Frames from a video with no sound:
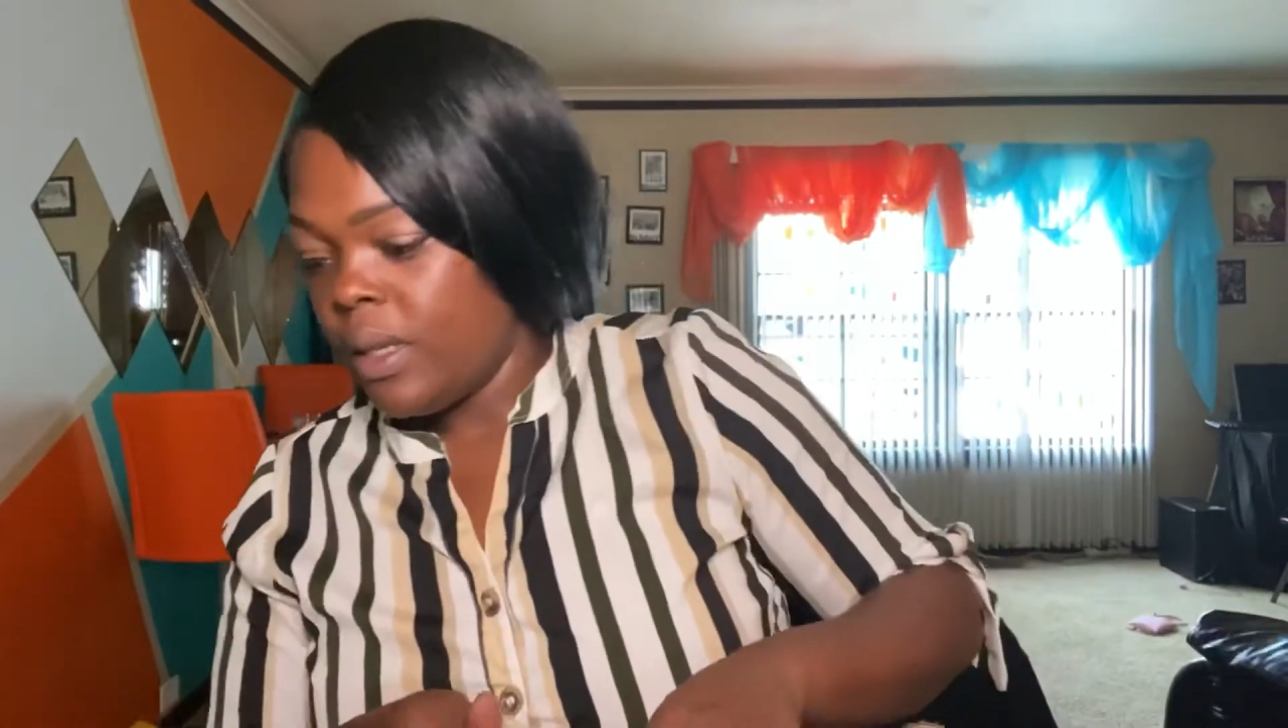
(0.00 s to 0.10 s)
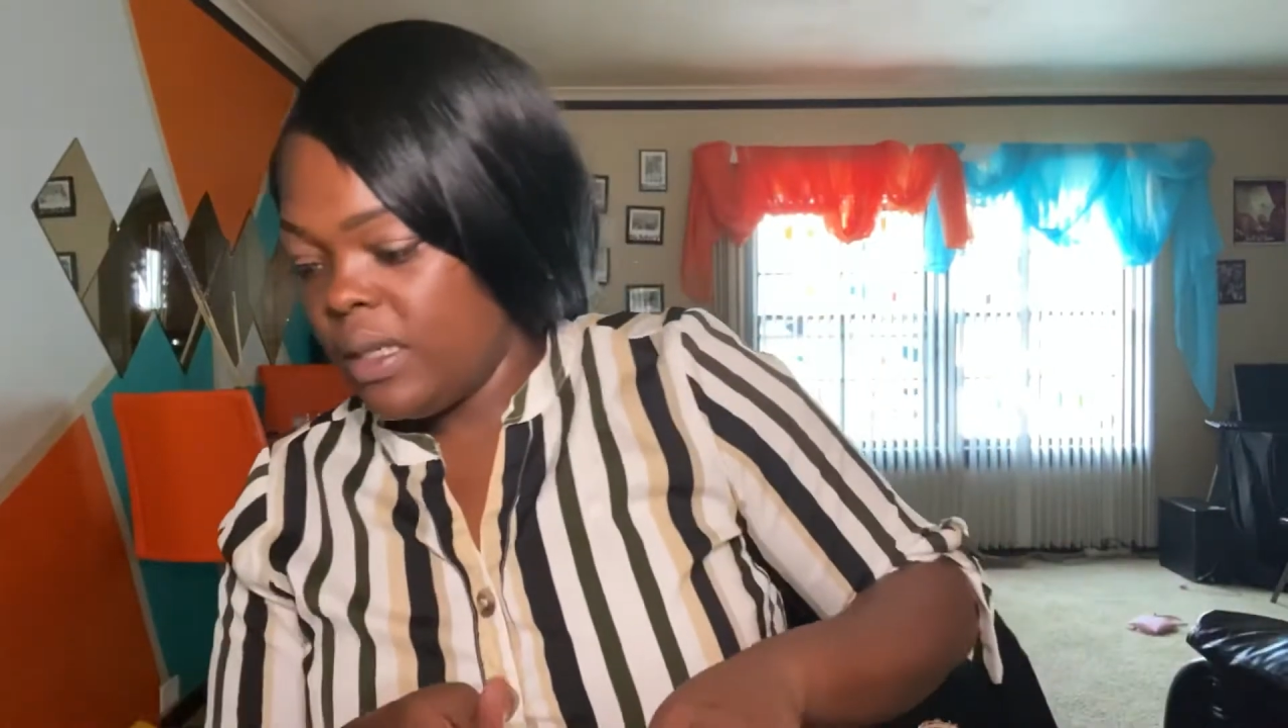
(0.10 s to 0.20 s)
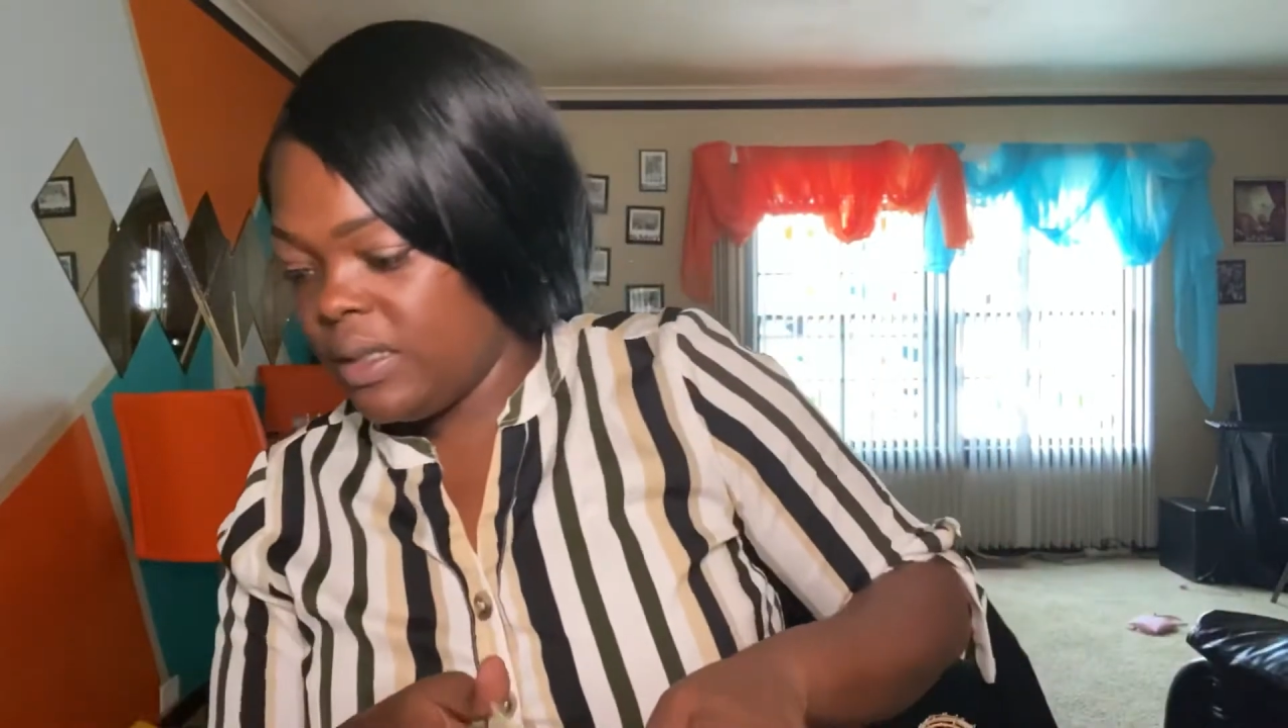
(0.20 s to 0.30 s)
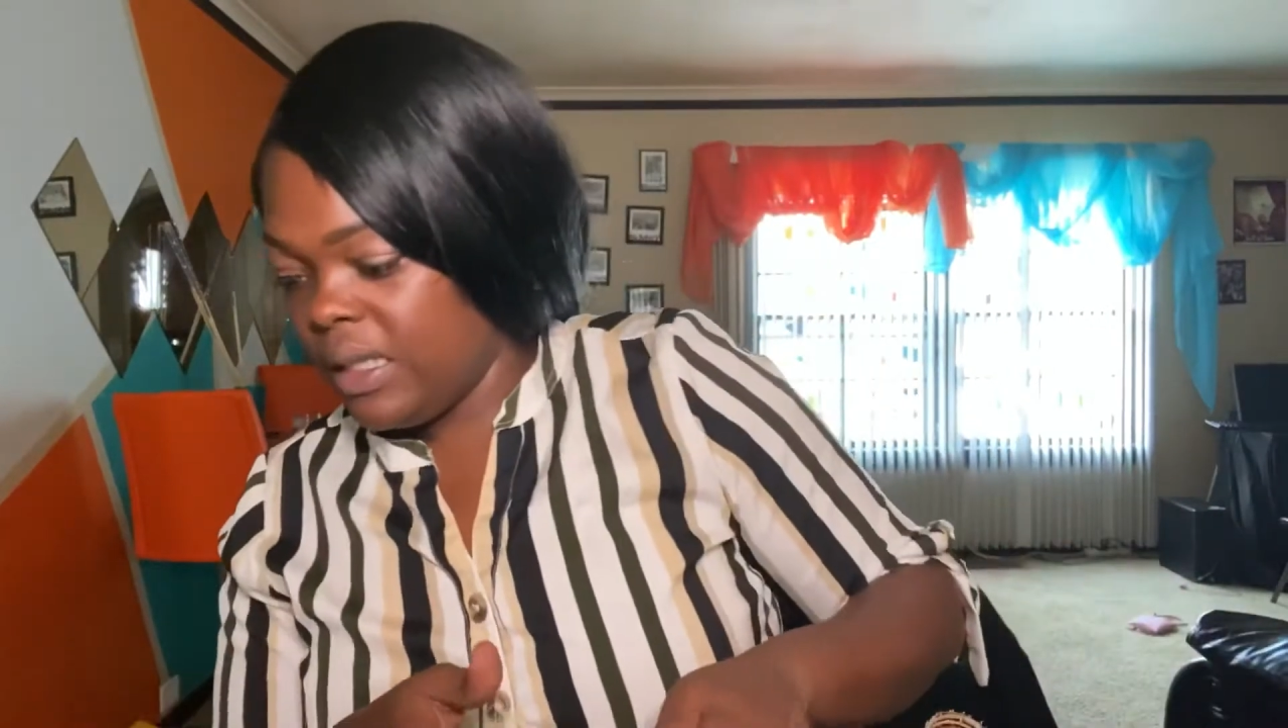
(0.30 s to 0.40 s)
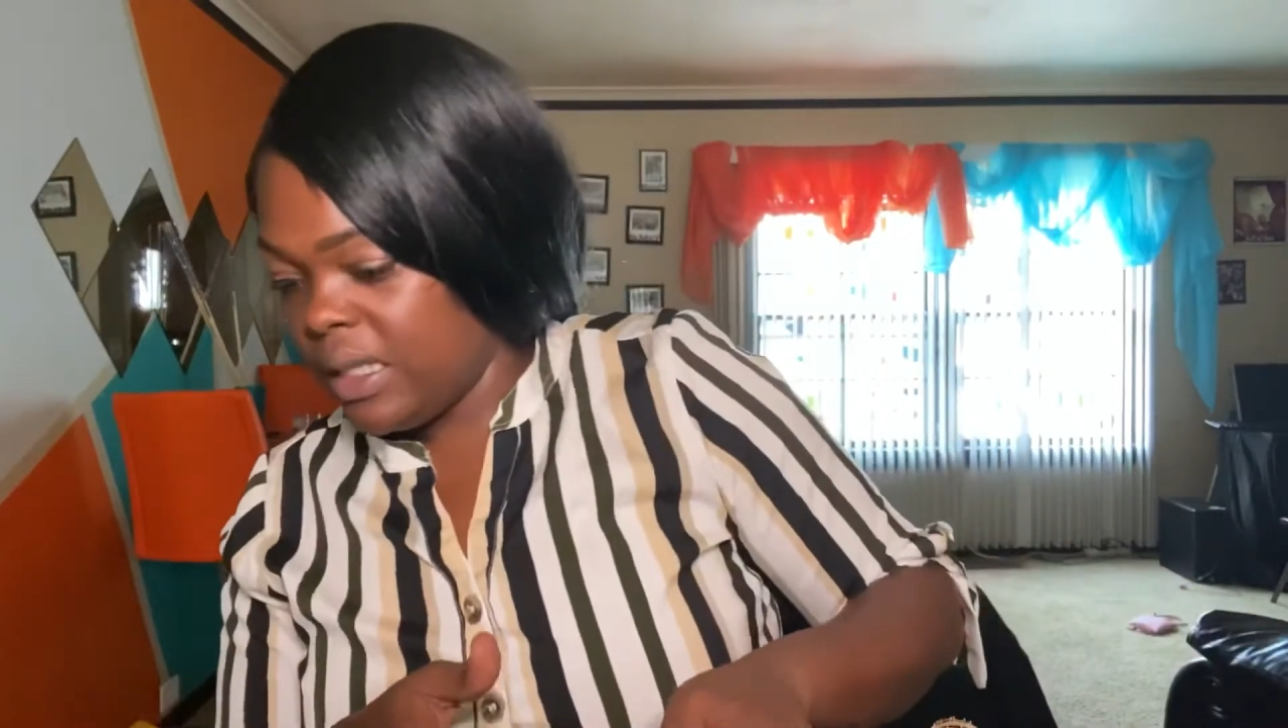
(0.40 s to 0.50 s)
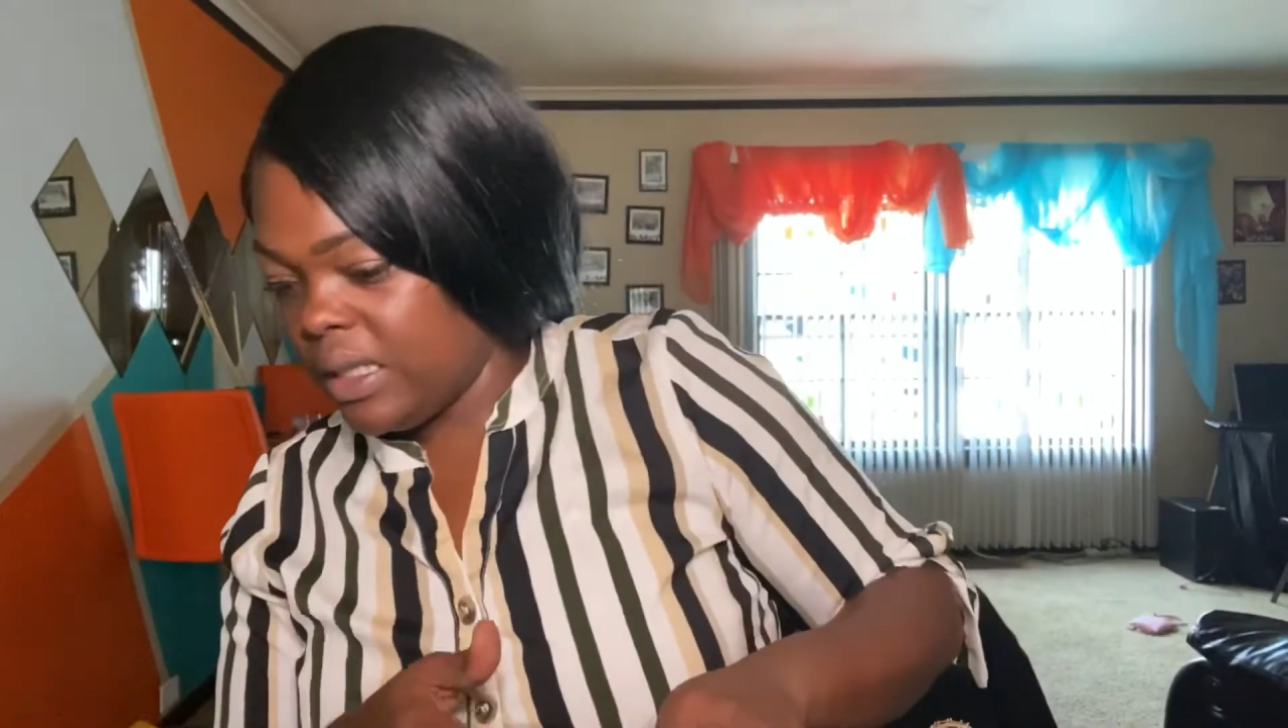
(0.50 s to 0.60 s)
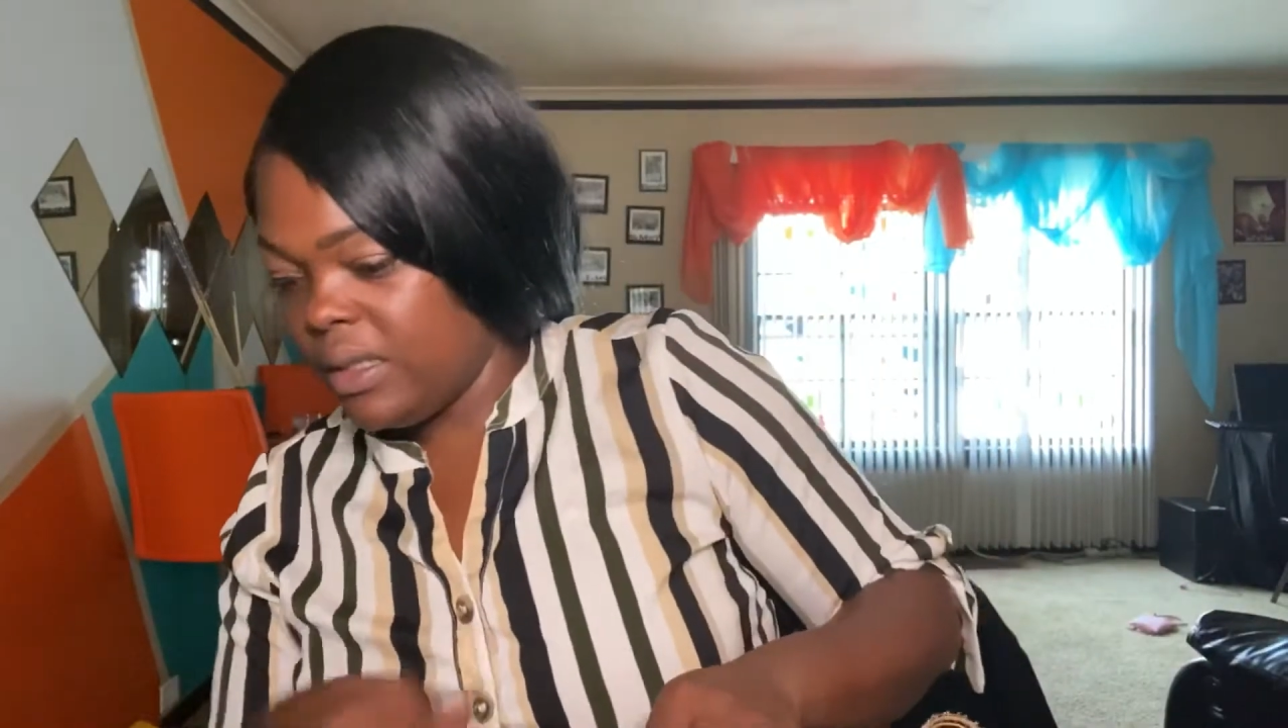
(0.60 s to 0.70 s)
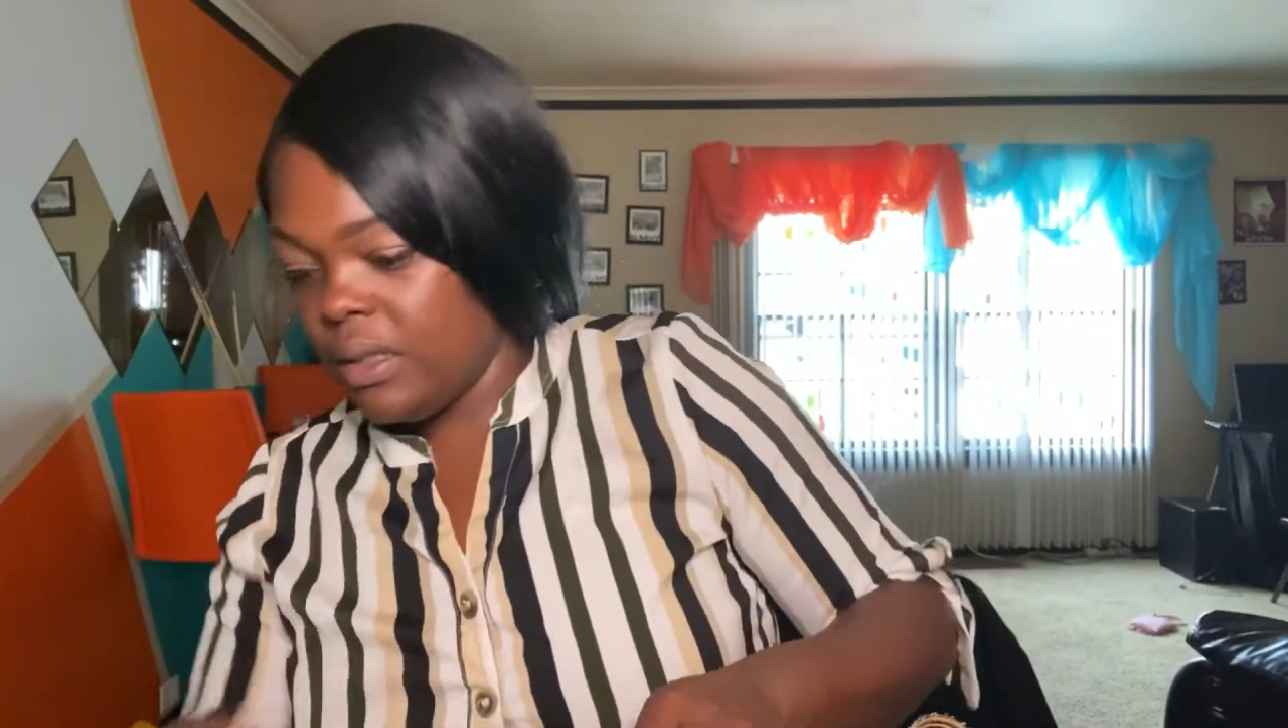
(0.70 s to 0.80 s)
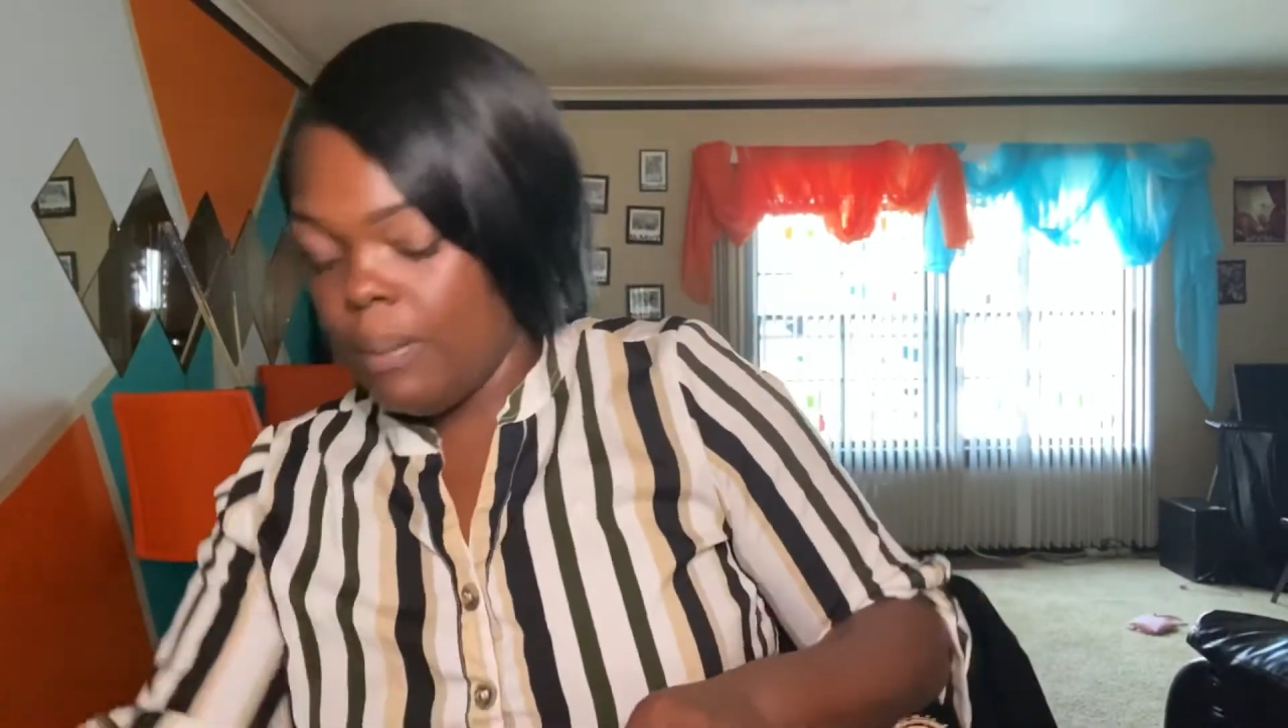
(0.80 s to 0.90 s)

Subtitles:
stick it to the